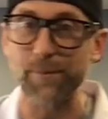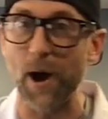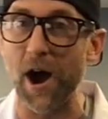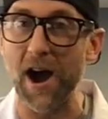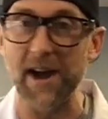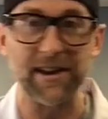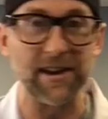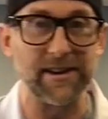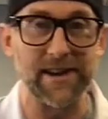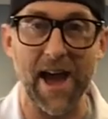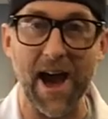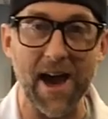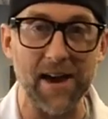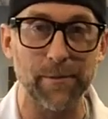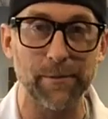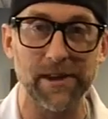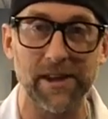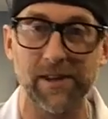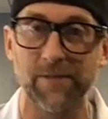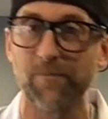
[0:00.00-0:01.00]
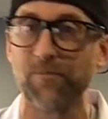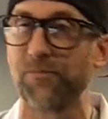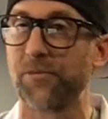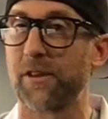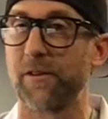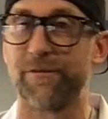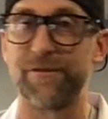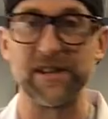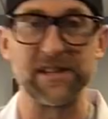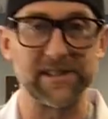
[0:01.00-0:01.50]
behind anatomy,
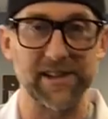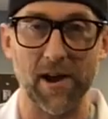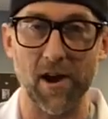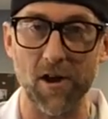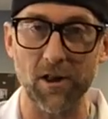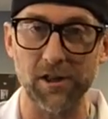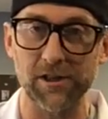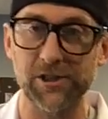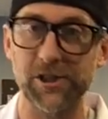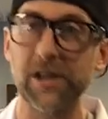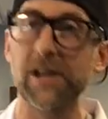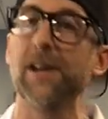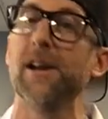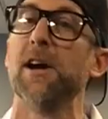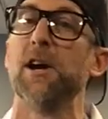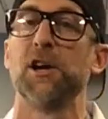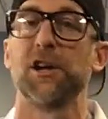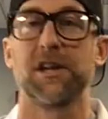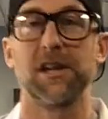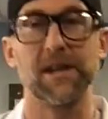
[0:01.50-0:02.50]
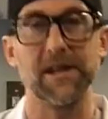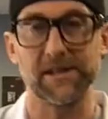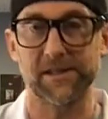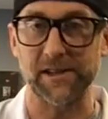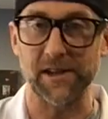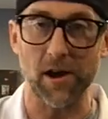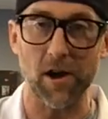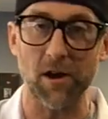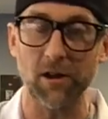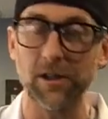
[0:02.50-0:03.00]
physiology,
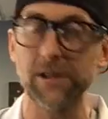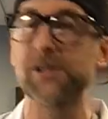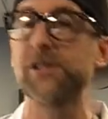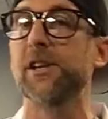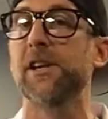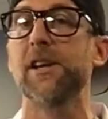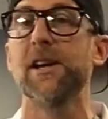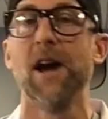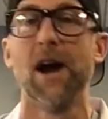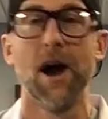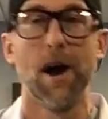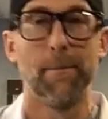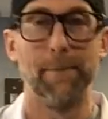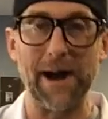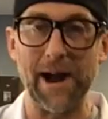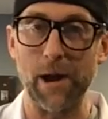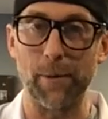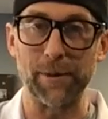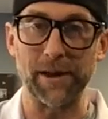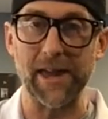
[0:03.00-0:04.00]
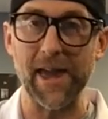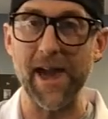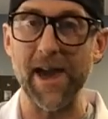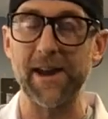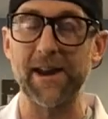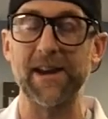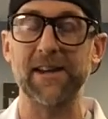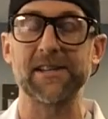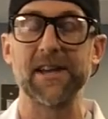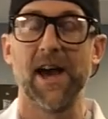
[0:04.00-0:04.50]
kinesiology,
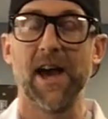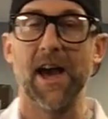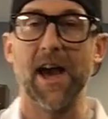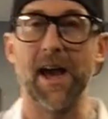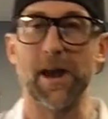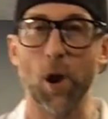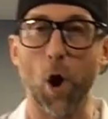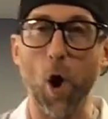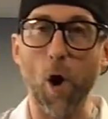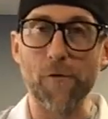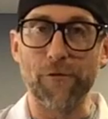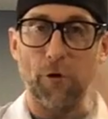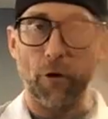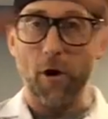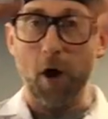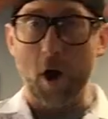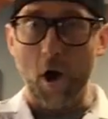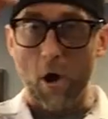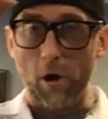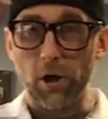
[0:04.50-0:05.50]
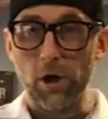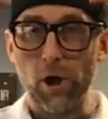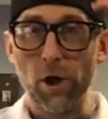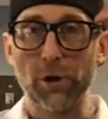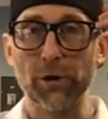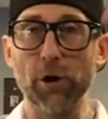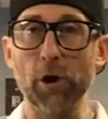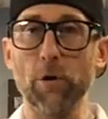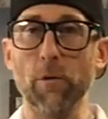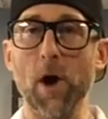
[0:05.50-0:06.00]
biomechanics, and overall
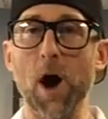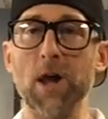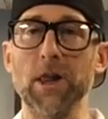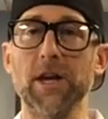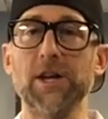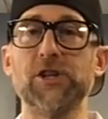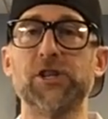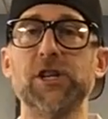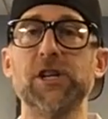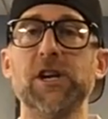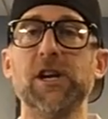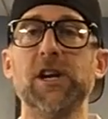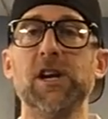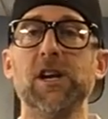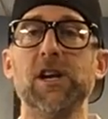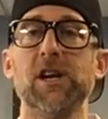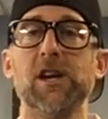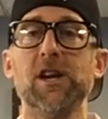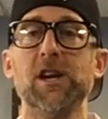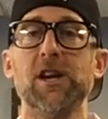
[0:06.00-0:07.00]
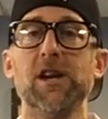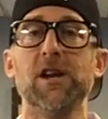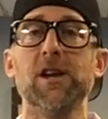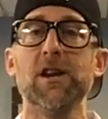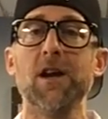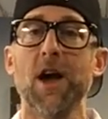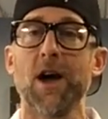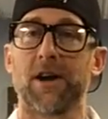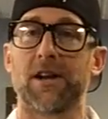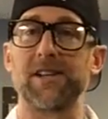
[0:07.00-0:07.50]
neurology.
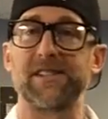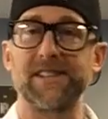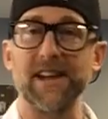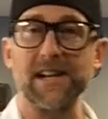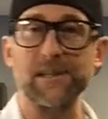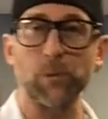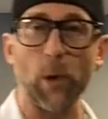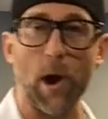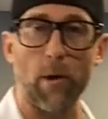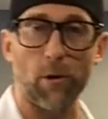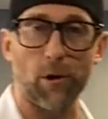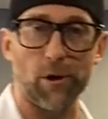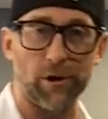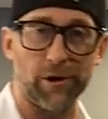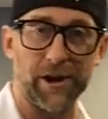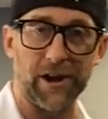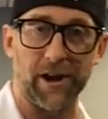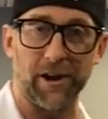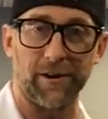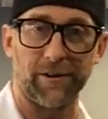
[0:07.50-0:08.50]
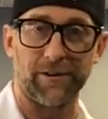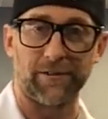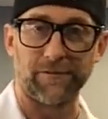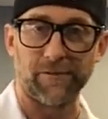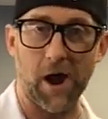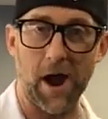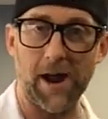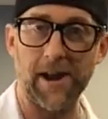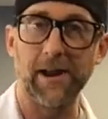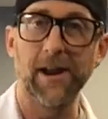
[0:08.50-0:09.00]
Because that's why we're all here,
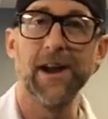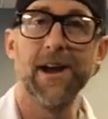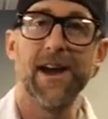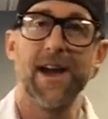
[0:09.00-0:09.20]
right?